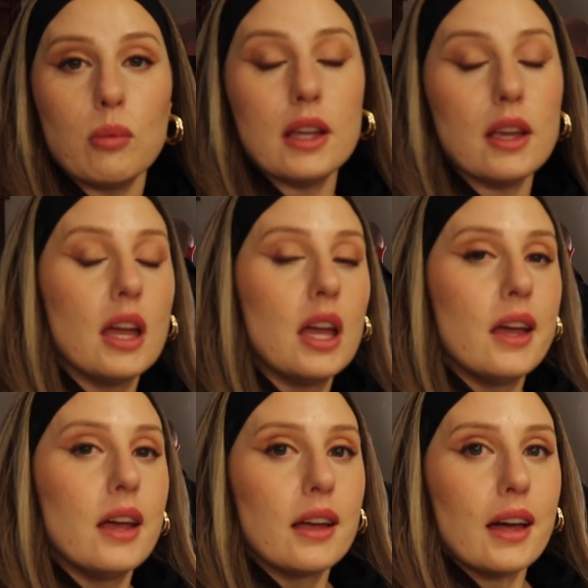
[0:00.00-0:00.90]
we
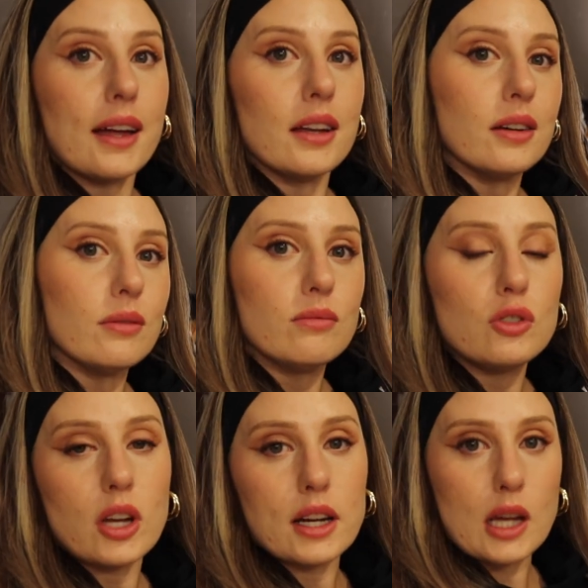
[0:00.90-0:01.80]
kind of
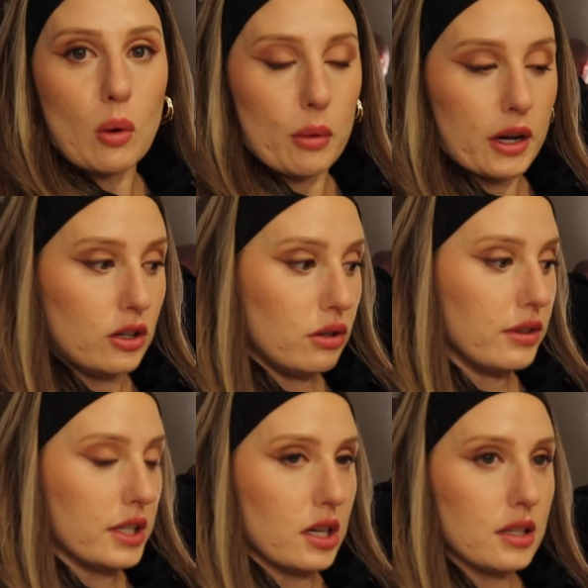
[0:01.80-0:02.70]
checked out what we're gonna do
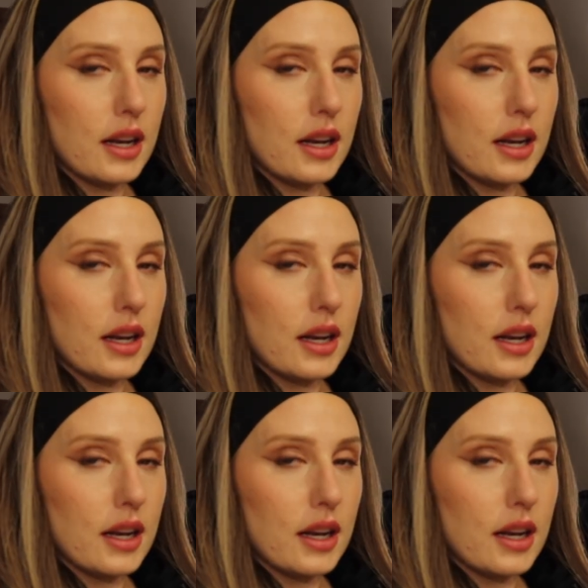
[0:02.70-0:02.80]
for Darren